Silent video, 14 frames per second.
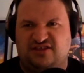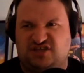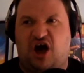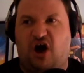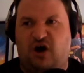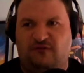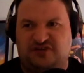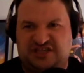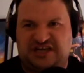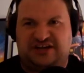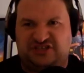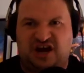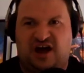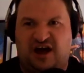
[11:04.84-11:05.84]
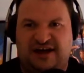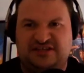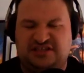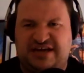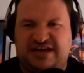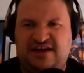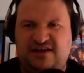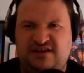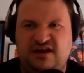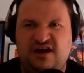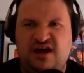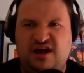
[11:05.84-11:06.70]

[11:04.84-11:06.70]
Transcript: that's of such a high stake,